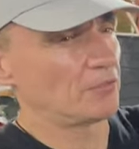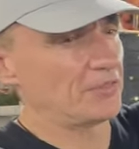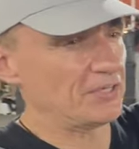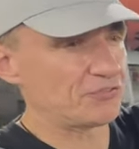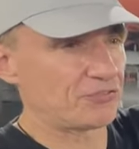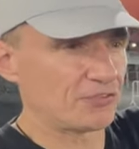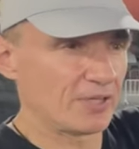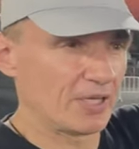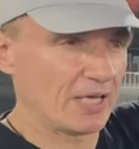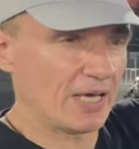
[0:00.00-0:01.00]
This
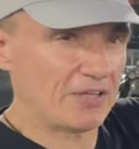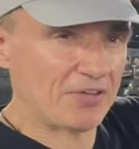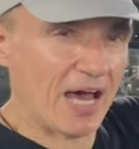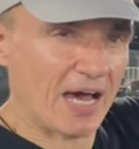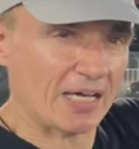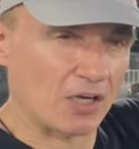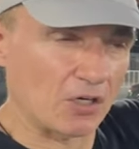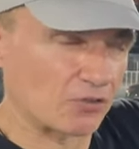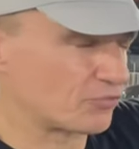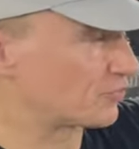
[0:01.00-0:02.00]
is a
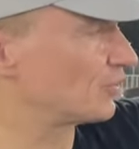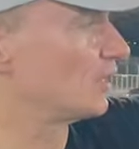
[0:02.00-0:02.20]
HiLux.